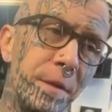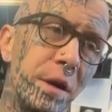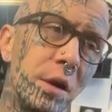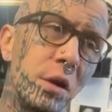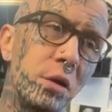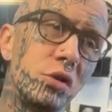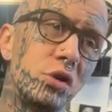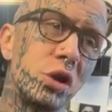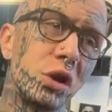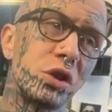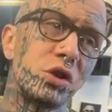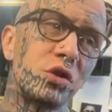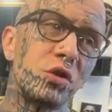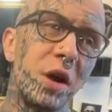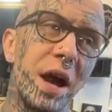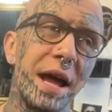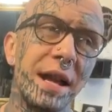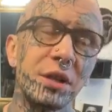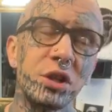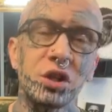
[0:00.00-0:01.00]
you know, just
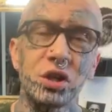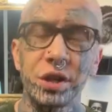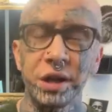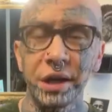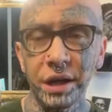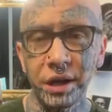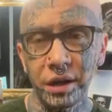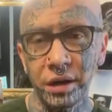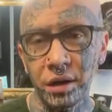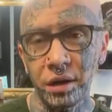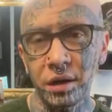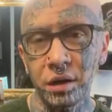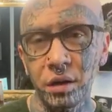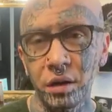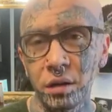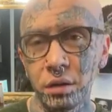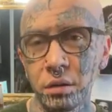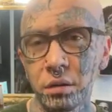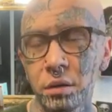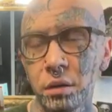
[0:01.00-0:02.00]
try to
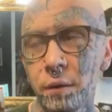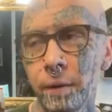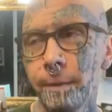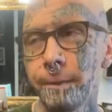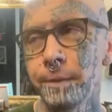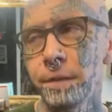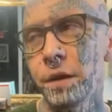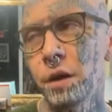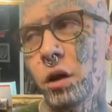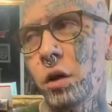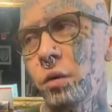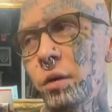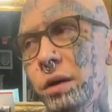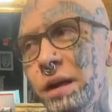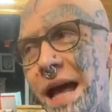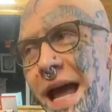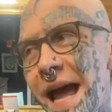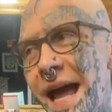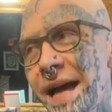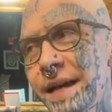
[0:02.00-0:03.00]
chill, you know,
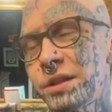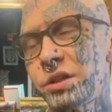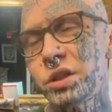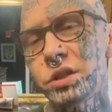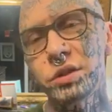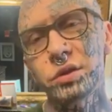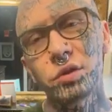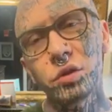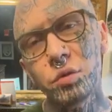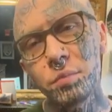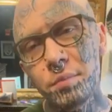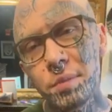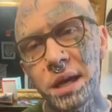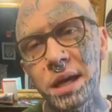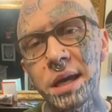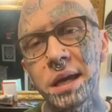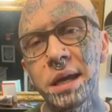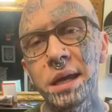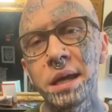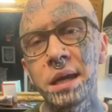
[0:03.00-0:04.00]
relax, just do
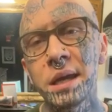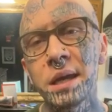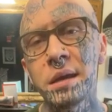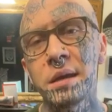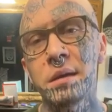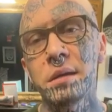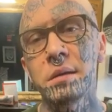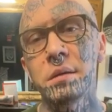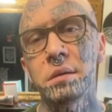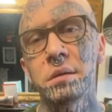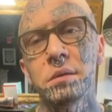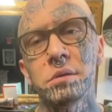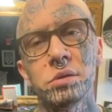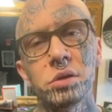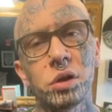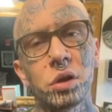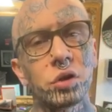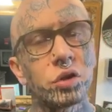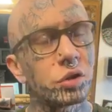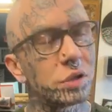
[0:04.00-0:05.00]
me,
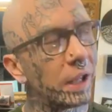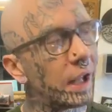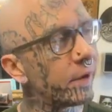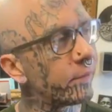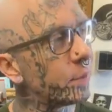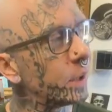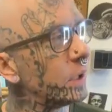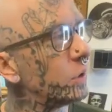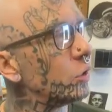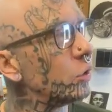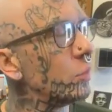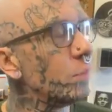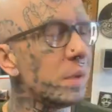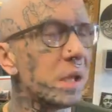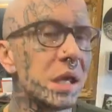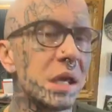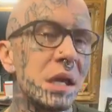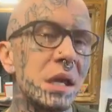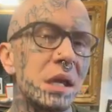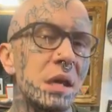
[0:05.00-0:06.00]
you know, just let everybody do
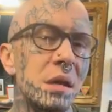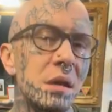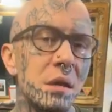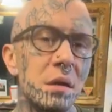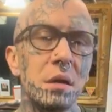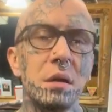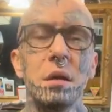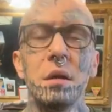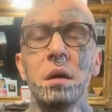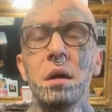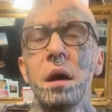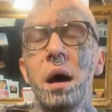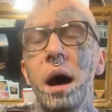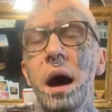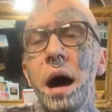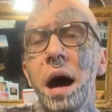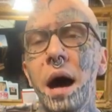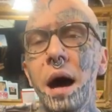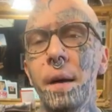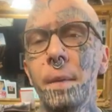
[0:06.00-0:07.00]
me.
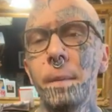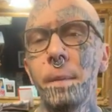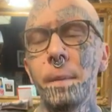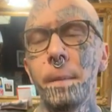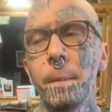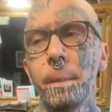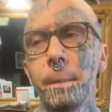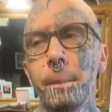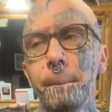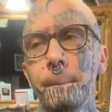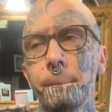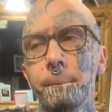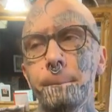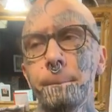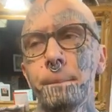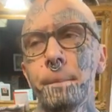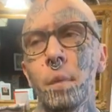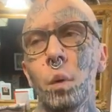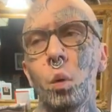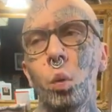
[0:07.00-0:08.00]
Um,
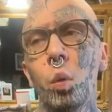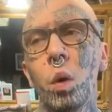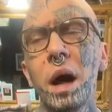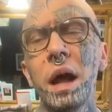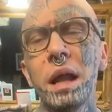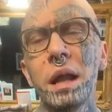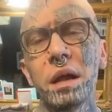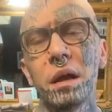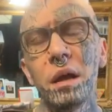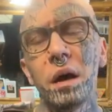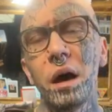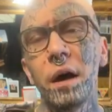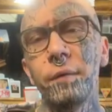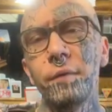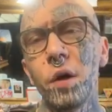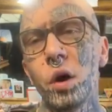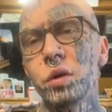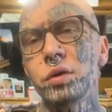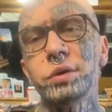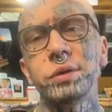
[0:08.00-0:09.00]
what
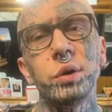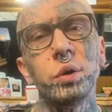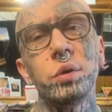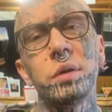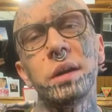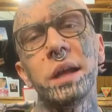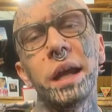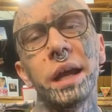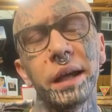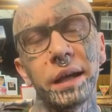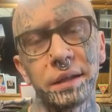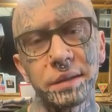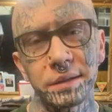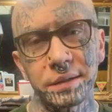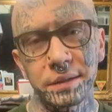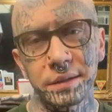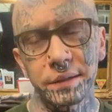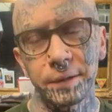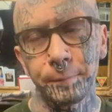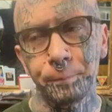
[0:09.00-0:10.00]
of those two
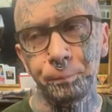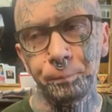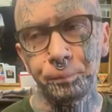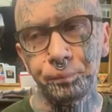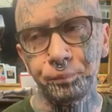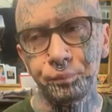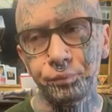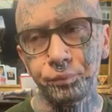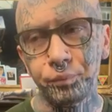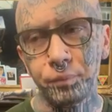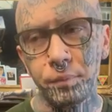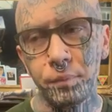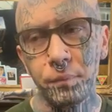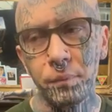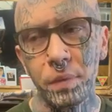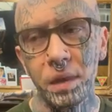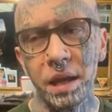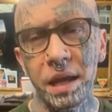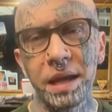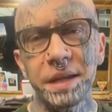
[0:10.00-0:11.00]
things
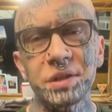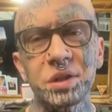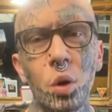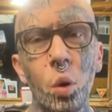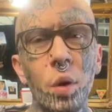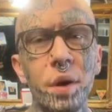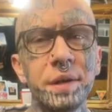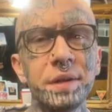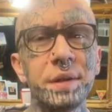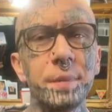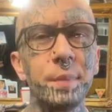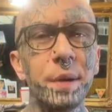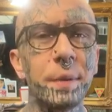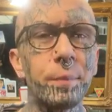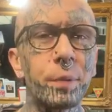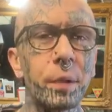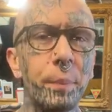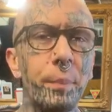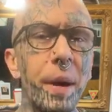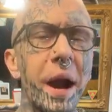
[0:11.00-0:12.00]
is going to
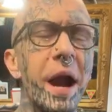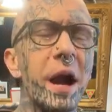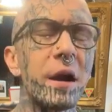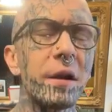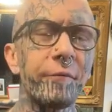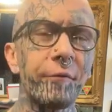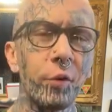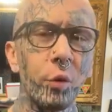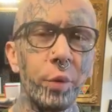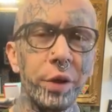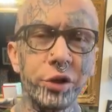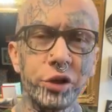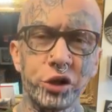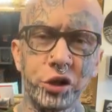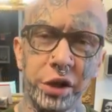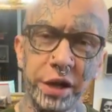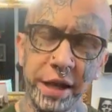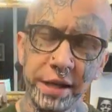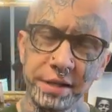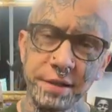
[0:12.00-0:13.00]
be prepared for when
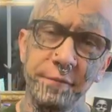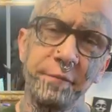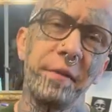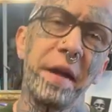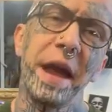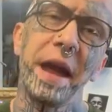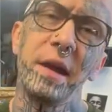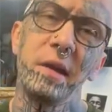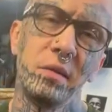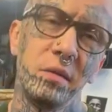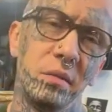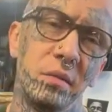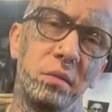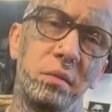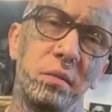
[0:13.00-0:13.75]
shit hits the fan?